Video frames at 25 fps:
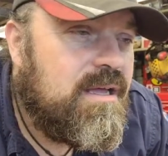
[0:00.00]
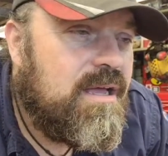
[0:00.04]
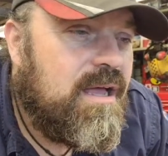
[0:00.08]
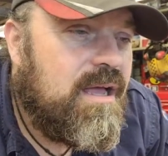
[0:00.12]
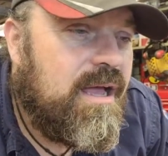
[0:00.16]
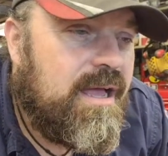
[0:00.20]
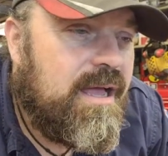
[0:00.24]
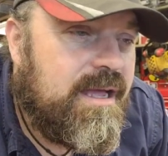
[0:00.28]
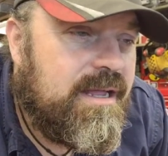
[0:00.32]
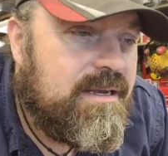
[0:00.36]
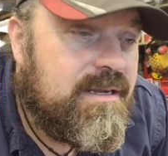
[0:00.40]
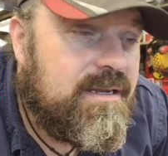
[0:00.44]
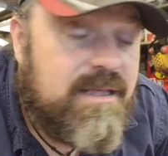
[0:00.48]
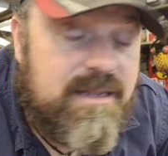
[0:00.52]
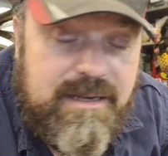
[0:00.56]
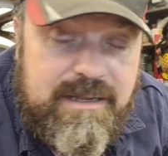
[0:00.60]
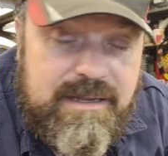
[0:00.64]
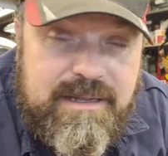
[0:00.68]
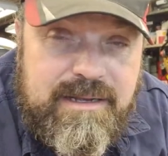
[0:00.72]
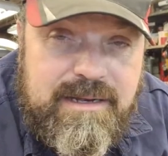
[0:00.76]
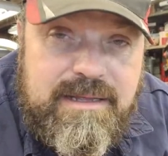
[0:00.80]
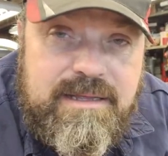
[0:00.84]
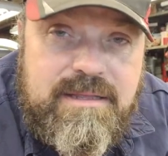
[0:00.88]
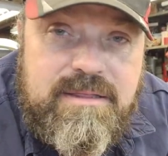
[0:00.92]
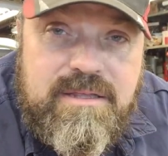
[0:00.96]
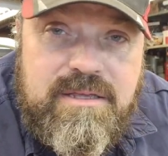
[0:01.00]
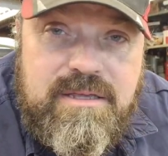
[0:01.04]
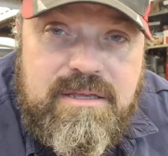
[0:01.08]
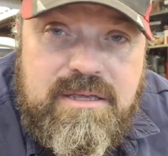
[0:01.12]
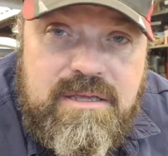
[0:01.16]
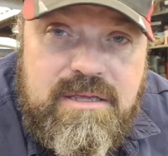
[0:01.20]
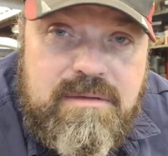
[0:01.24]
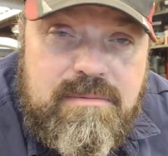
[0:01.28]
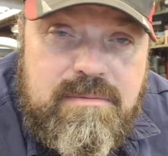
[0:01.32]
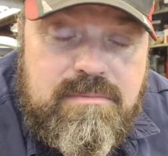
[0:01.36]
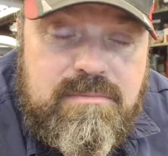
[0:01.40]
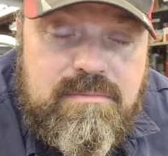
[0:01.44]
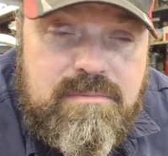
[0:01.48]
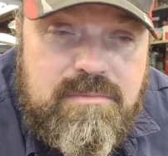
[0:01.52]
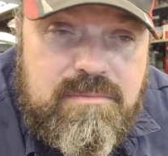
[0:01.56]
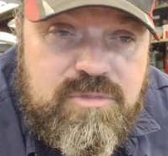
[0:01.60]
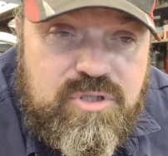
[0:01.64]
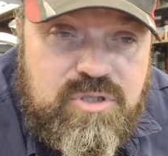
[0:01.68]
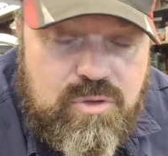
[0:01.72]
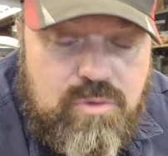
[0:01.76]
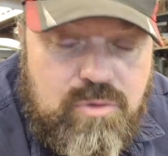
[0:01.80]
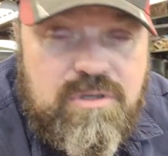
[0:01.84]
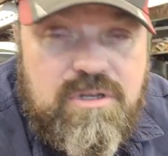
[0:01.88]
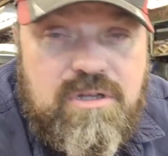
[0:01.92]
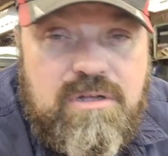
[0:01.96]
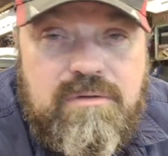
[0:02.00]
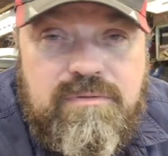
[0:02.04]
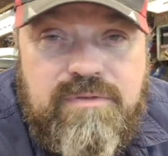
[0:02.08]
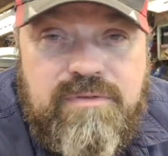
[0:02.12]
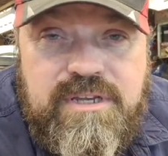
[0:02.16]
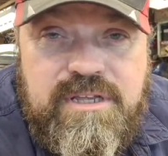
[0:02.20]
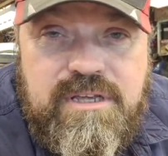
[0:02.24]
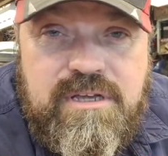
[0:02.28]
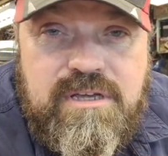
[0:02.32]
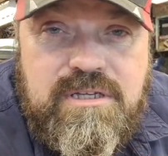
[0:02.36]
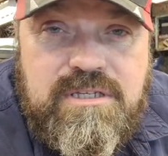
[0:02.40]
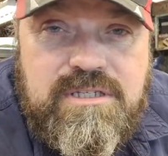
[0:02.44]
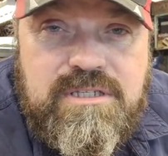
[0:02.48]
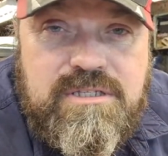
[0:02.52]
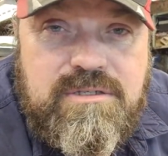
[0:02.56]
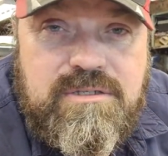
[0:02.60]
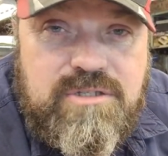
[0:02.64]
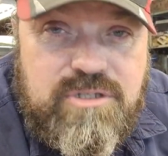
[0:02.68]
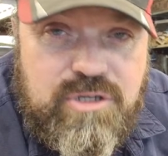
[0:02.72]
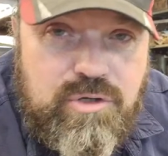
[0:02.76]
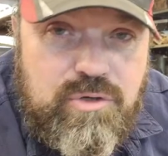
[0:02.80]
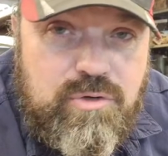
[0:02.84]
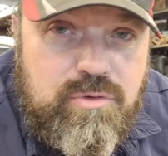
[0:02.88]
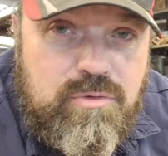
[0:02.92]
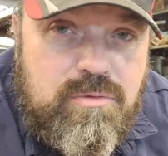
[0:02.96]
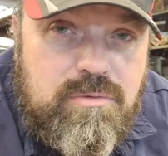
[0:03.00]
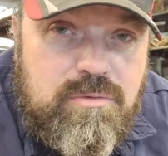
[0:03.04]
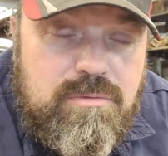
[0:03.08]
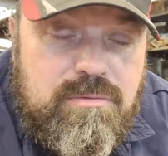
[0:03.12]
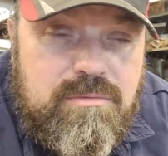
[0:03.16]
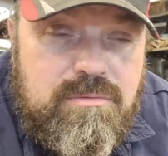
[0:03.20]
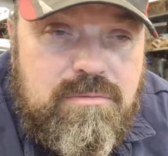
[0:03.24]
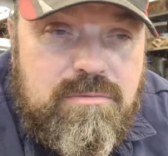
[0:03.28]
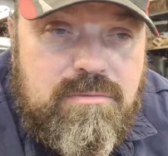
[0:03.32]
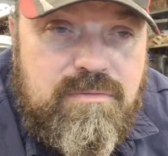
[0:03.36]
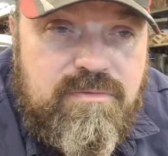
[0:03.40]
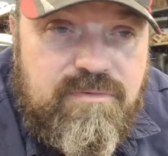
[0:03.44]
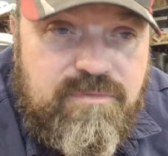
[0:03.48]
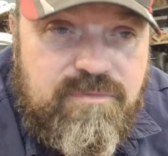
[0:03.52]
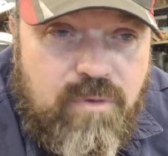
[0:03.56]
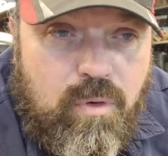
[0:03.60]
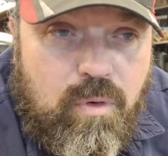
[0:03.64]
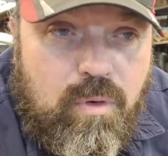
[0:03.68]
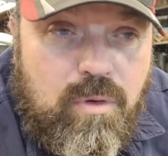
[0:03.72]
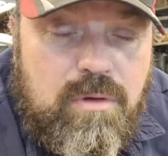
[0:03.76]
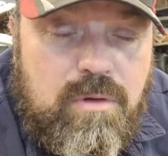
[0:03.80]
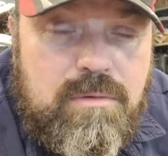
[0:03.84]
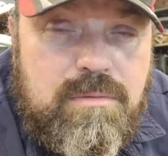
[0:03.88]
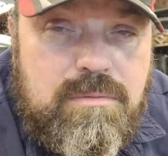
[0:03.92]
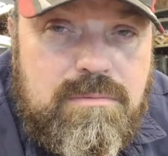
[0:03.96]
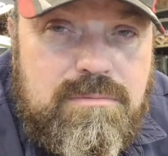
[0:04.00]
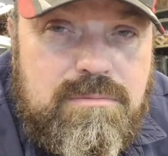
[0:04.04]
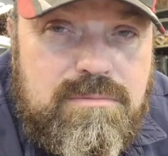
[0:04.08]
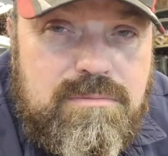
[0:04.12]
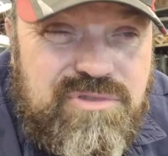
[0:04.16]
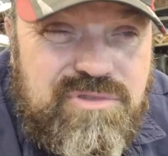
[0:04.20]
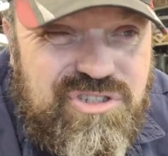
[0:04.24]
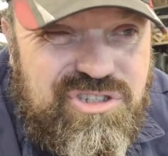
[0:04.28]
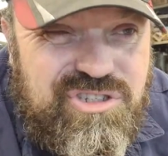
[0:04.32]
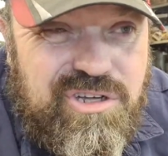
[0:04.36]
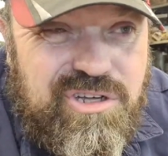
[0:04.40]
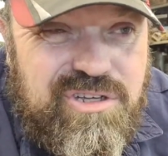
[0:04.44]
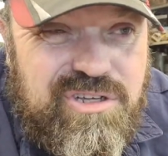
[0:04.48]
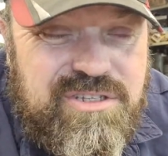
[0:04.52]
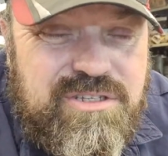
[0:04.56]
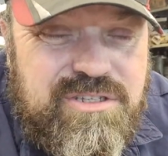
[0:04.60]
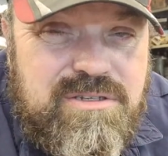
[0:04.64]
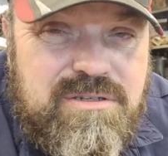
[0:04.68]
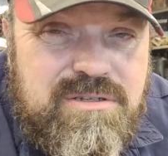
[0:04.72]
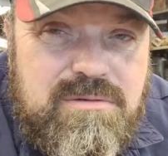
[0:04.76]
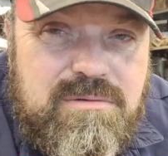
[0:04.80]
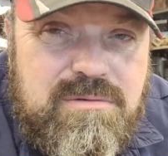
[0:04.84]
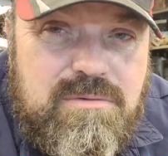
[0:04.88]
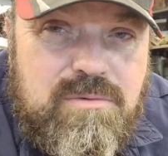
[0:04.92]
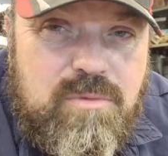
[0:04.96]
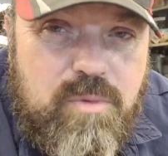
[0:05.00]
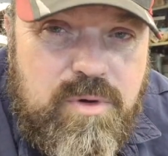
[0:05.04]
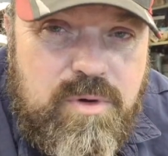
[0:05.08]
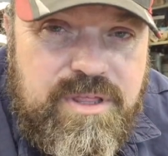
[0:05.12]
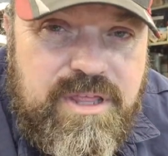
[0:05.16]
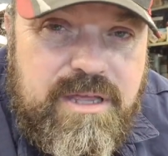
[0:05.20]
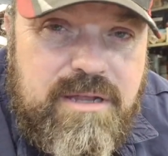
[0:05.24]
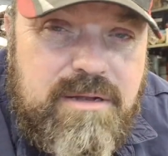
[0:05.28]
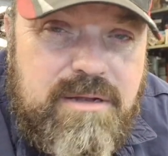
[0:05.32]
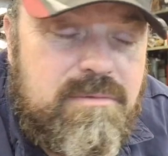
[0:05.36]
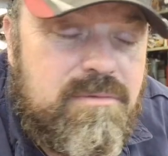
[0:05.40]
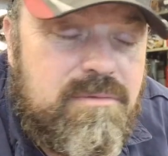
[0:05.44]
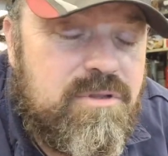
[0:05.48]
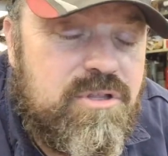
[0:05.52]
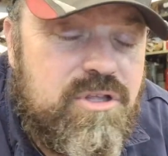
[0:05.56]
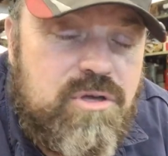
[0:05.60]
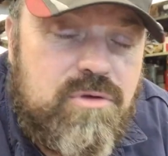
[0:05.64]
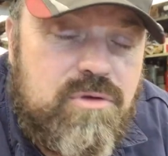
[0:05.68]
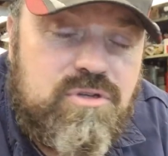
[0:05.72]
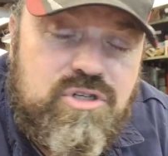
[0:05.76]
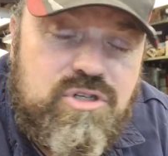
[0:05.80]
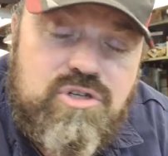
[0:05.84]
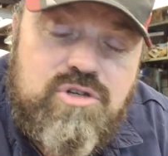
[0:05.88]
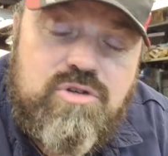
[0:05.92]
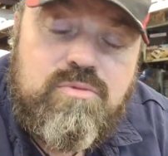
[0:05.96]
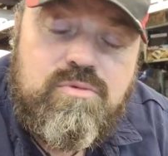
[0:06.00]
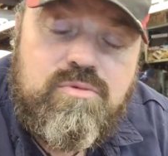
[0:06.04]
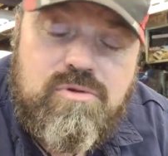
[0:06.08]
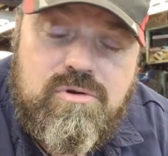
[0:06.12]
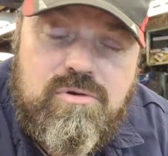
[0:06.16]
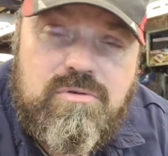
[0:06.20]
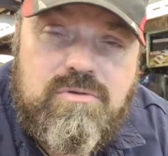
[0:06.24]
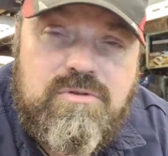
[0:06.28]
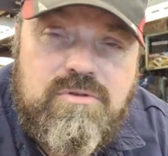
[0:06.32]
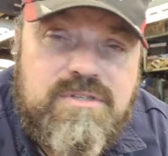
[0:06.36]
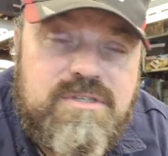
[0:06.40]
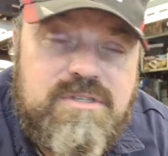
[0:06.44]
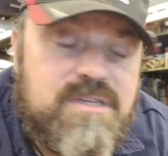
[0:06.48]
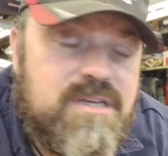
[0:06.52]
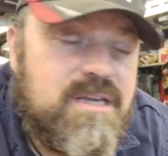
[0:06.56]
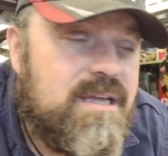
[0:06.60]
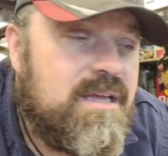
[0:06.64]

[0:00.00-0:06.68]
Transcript: And clearly the tool girl videos do fall just within the YouTube rules.